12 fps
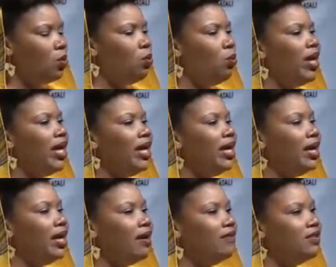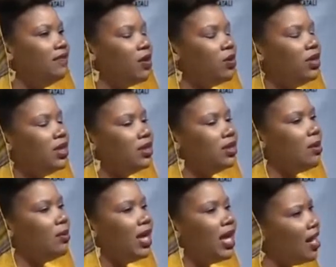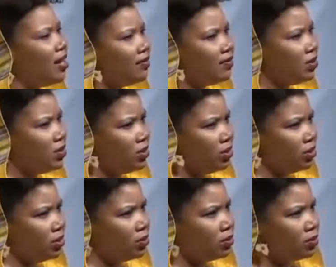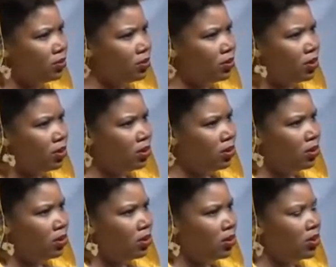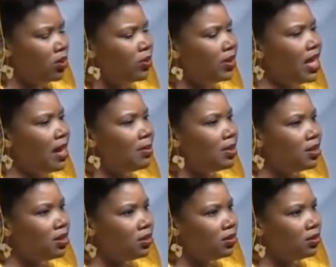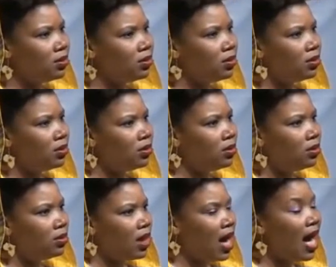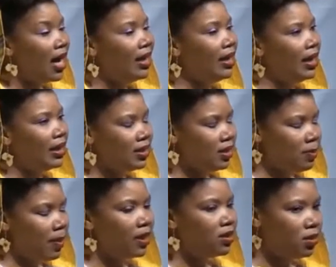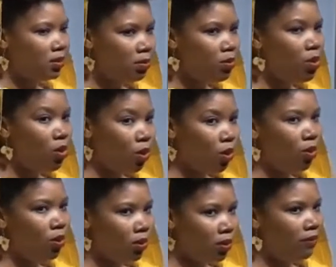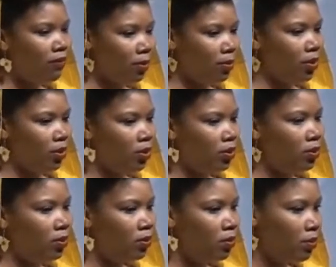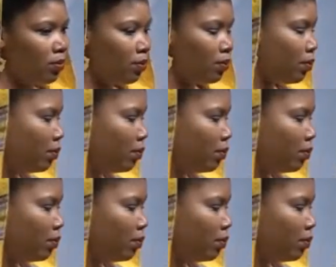We have devoted our lives to you. So damn it, I expect more from you.